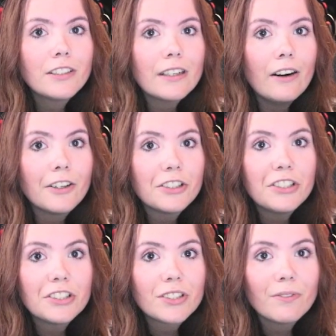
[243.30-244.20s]
are
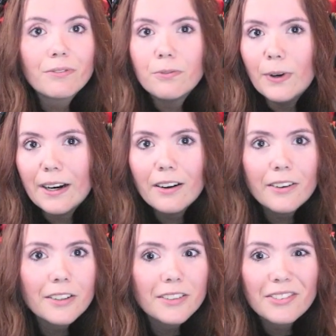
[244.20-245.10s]
just some
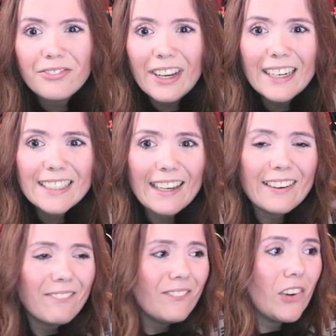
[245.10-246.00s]
regular things. Like,
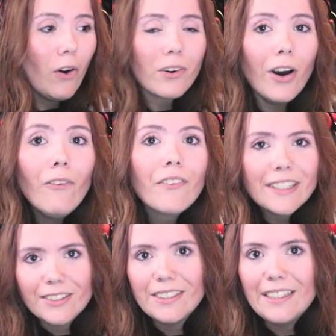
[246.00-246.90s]
go
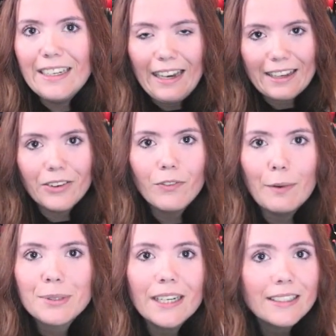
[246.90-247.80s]
read on the
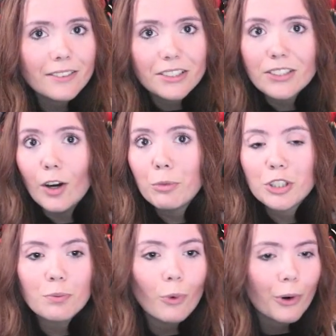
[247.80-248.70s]
website. There's so
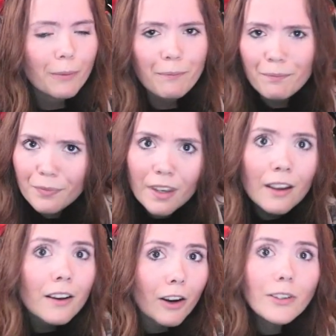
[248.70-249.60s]
much more.
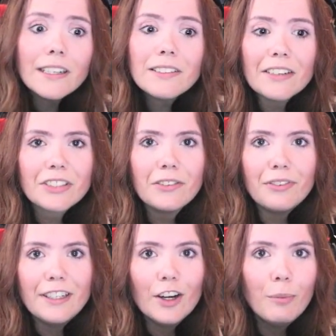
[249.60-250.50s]
Go do it after the
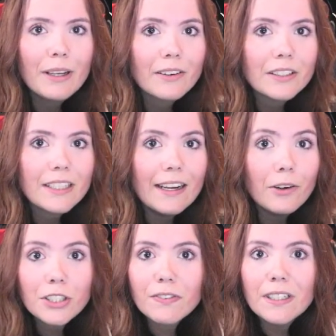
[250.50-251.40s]
video, because I
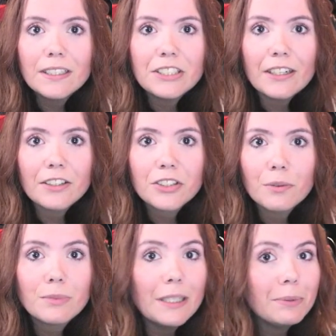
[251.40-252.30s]
also want to share
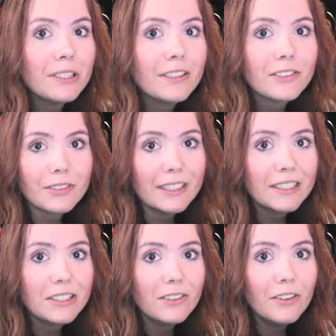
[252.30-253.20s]
some tips and
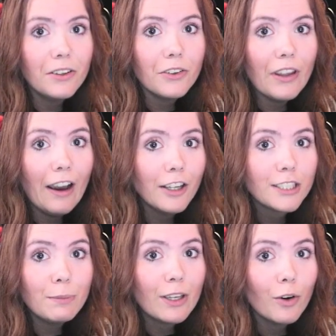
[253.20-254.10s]
tricks on how
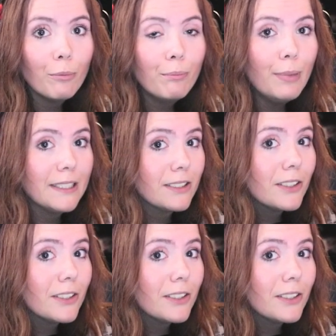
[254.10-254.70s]
to become better